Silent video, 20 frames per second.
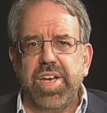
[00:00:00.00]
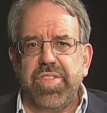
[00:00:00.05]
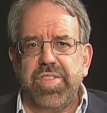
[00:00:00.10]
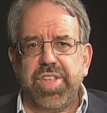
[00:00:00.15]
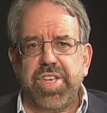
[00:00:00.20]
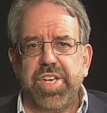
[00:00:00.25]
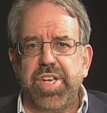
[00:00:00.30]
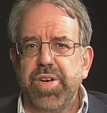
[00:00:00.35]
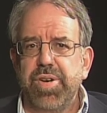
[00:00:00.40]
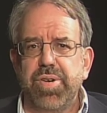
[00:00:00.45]

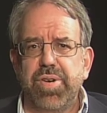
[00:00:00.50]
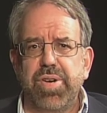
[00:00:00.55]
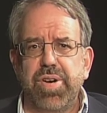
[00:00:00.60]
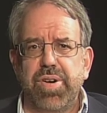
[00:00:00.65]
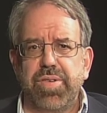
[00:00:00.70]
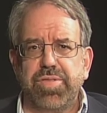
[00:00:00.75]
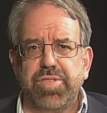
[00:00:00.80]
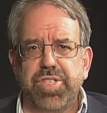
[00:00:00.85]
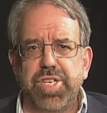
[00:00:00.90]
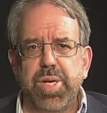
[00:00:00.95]
the era
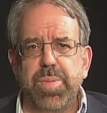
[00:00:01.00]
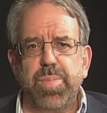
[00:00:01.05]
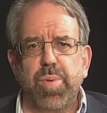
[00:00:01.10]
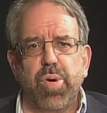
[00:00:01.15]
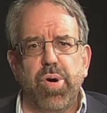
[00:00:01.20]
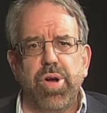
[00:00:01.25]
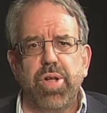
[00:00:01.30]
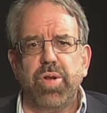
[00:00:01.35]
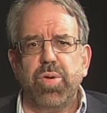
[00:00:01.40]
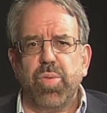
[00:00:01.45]
of cheap
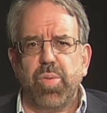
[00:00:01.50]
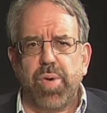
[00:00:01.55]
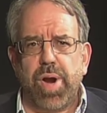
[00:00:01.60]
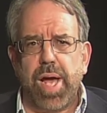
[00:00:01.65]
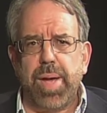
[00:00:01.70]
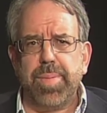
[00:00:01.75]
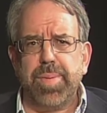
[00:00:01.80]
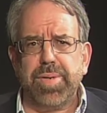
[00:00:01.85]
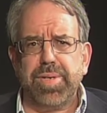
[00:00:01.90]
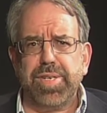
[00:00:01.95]
oil
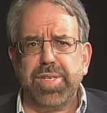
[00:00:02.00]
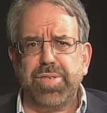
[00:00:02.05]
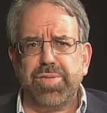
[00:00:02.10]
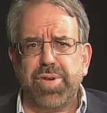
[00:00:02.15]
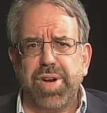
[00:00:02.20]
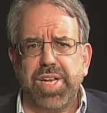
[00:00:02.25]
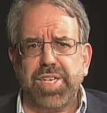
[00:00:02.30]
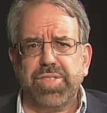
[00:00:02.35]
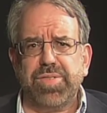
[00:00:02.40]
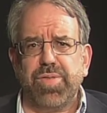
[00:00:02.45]
rapidly
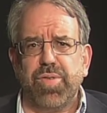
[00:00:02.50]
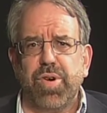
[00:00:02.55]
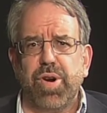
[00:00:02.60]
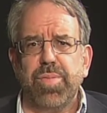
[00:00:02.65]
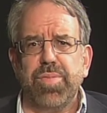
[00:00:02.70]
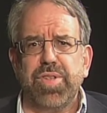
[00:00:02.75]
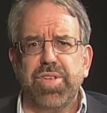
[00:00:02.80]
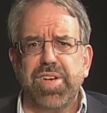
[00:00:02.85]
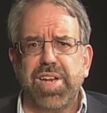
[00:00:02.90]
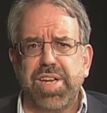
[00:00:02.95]

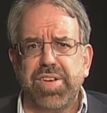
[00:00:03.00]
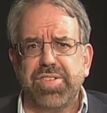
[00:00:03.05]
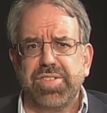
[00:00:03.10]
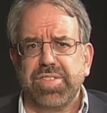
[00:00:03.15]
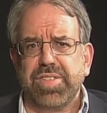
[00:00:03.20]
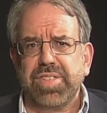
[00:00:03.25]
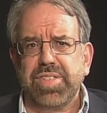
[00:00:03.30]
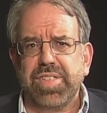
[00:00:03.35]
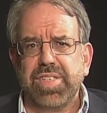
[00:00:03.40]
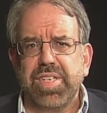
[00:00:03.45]
transformed the nation.
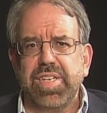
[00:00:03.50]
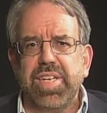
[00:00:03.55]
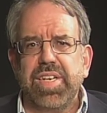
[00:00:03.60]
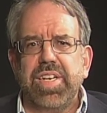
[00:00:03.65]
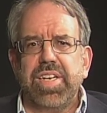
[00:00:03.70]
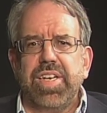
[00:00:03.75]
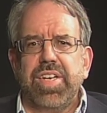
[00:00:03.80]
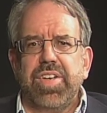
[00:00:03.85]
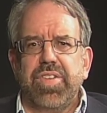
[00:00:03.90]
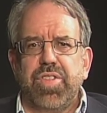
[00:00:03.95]

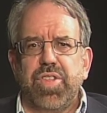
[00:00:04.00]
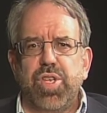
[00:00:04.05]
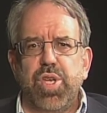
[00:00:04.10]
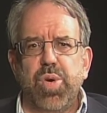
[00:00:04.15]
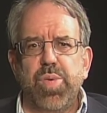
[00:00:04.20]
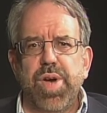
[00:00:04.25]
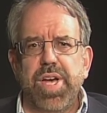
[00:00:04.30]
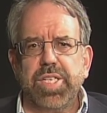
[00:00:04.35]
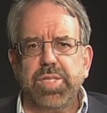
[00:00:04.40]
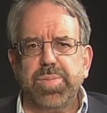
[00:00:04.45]
The
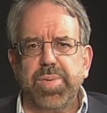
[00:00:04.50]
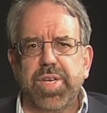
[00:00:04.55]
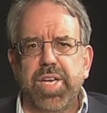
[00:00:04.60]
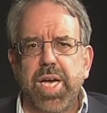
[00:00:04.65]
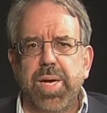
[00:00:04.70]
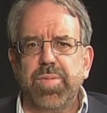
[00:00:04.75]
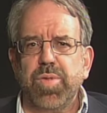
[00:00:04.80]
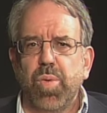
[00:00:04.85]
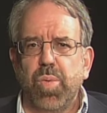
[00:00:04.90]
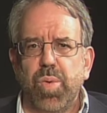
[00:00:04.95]
U.S.
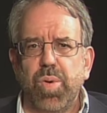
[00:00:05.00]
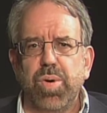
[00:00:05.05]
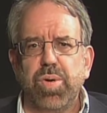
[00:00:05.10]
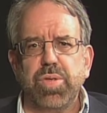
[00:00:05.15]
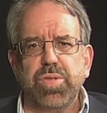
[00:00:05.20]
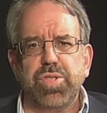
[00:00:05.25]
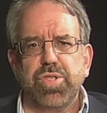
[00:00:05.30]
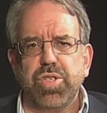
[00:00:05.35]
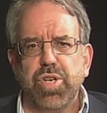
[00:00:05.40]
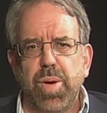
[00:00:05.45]
became the
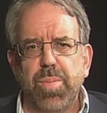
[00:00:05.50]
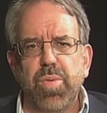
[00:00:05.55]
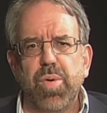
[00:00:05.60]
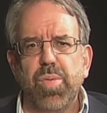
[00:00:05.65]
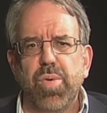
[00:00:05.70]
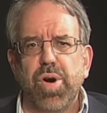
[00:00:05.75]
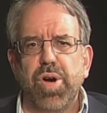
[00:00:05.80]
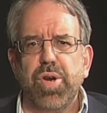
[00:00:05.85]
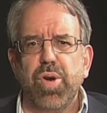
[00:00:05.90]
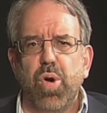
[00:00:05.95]
world's
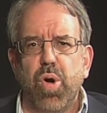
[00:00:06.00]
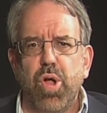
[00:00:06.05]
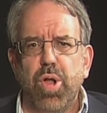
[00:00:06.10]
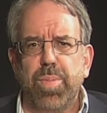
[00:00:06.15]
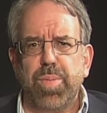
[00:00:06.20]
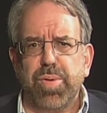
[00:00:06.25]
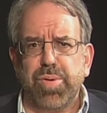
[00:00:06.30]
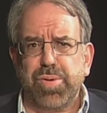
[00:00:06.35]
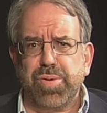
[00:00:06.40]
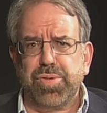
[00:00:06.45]
#1 oil
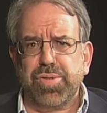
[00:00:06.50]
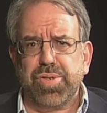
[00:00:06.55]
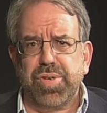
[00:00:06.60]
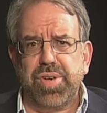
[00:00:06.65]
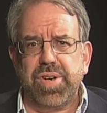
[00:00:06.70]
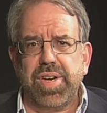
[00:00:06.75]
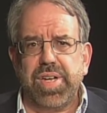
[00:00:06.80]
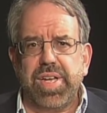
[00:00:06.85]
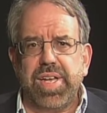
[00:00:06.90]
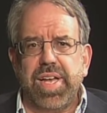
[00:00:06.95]
producer,
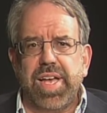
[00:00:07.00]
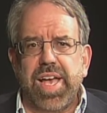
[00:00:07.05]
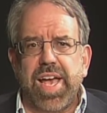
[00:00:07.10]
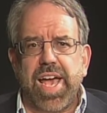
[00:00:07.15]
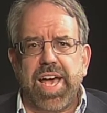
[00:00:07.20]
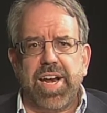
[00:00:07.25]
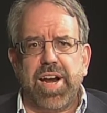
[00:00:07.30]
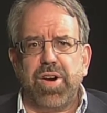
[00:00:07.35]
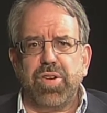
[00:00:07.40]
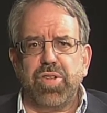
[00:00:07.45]

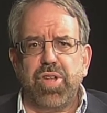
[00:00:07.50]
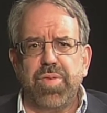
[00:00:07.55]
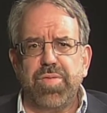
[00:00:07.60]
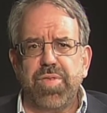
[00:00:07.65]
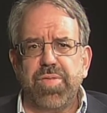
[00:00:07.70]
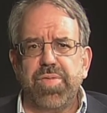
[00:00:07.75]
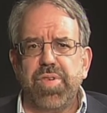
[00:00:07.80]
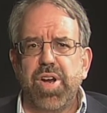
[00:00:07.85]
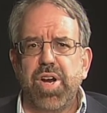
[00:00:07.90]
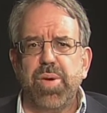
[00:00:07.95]
and our love
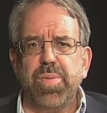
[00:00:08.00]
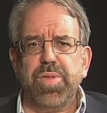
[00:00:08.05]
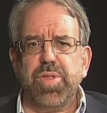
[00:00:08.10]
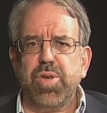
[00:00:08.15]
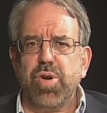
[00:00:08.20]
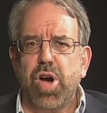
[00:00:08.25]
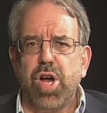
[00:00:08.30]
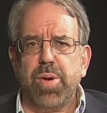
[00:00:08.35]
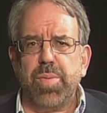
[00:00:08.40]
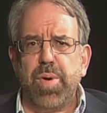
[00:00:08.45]
affair with the
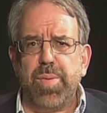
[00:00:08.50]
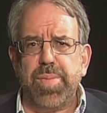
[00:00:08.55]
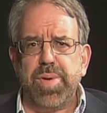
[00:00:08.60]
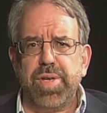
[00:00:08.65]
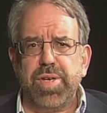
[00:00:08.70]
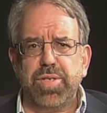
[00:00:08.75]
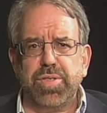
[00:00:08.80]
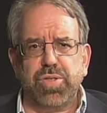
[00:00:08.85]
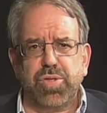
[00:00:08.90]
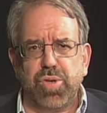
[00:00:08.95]

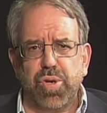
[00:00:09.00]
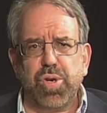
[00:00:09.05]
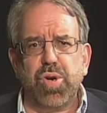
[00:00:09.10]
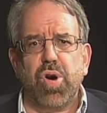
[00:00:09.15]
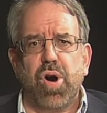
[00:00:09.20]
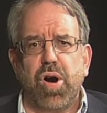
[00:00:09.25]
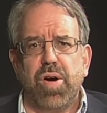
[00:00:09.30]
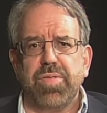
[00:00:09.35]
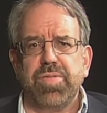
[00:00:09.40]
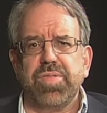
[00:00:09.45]
automobile took
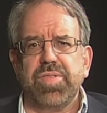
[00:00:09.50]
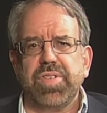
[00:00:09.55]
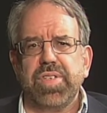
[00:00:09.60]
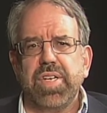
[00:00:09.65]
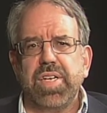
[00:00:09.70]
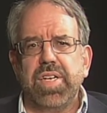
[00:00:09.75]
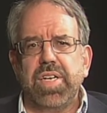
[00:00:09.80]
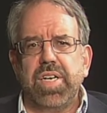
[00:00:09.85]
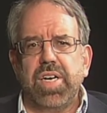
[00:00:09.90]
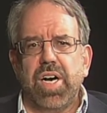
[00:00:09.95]
off,
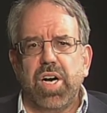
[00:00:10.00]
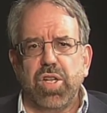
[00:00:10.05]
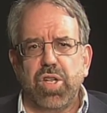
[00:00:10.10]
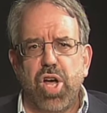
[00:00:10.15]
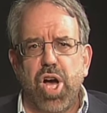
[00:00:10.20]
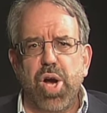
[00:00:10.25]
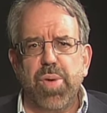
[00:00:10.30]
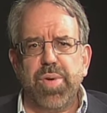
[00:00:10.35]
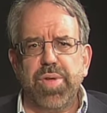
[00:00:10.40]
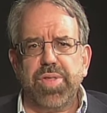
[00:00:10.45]

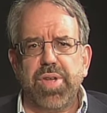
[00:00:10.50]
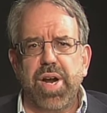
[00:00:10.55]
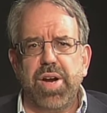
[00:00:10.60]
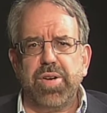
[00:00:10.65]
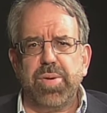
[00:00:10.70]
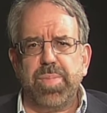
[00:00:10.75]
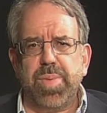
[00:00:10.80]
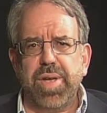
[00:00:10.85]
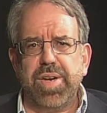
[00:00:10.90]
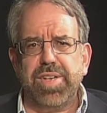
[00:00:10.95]
along with our
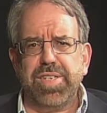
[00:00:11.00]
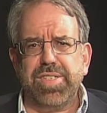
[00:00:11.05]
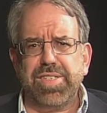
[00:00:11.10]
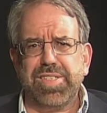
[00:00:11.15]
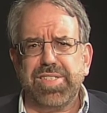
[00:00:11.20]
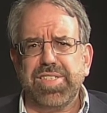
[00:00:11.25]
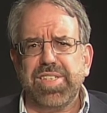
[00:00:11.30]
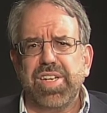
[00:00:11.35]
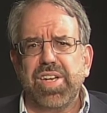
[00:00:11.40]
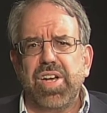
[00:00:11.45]

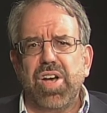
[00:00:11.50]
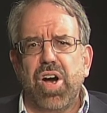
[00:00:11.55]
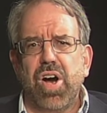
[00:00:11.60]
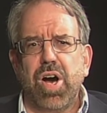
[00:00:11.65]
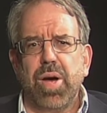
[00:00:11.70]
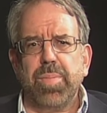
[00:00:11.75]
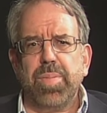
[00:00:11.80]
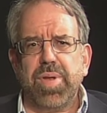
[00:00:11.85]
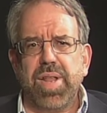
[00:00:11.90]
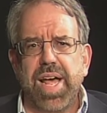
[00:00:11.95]
dependence
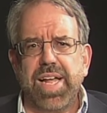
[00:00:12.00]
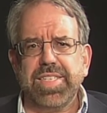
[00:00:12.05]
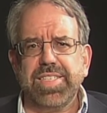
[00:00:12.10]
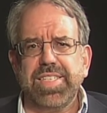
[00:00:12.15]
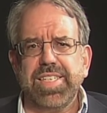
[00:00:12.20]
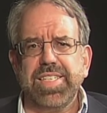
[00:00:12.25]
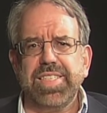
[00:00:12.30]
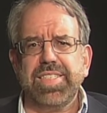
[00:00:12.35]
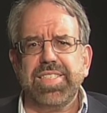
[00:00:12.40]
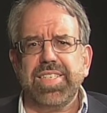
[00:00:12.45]
on
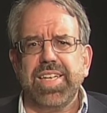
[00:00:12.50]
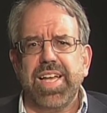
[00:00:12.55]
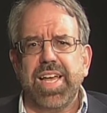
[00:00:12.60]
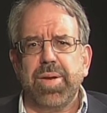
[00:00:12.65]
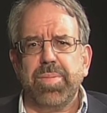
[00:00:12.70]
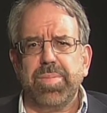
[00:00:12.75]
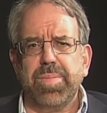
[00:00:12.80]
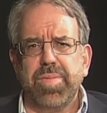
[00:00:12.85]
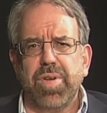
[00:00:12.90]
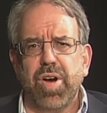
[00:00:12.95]
plastics
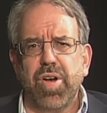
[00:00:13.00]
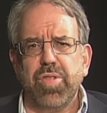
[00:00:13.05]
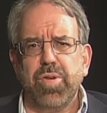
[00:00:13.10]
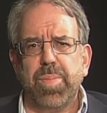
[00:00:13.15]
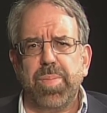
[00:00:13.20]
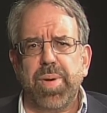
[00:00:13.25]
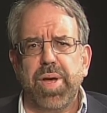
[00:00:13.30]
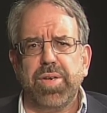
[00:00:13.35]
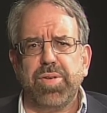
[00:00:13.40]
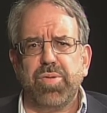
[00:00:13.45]
and other
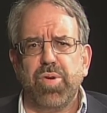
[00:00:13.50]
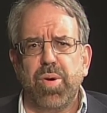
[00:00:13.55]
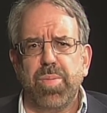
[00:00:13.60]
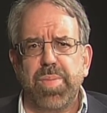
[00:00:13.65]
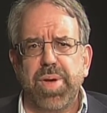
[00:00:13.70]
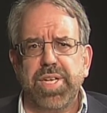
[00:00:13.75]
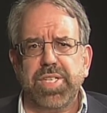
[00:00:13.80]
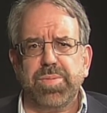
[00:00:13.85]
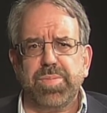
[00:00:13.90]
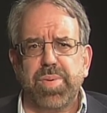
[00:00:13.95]

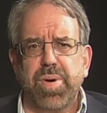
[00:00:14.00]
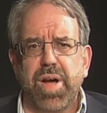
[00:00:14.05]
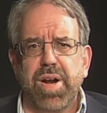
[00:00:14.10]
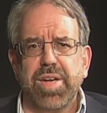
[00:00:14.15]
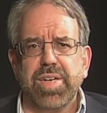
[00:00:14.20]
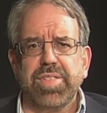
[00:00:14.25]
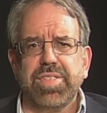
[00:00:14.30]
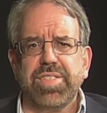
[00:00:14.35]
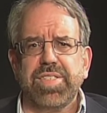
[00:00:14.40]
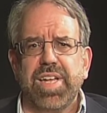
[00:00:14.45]
petrol-based
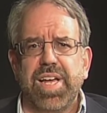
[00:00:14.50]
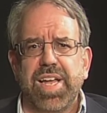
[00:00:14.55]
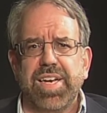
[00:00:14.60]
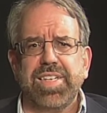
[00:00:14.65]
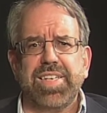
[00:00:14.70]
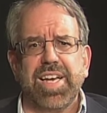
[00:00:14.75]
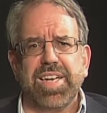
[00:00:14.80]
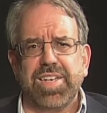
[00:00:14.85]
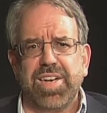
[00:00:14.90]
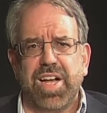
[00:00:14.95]
products and
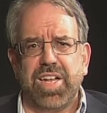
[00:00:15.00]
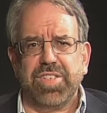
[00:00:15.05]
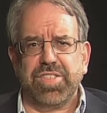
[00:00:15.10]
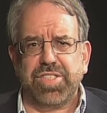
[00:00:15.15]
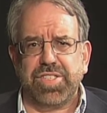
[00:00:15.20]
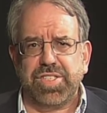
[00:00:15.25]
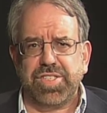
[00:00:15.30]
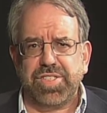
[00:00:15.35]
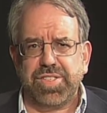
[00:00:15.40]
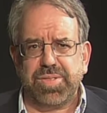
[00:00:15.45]

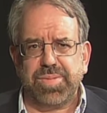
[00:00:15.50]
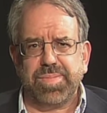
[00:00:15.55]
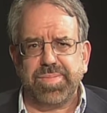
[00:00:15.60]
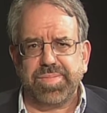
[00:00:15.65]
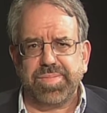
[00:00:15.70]
technologies.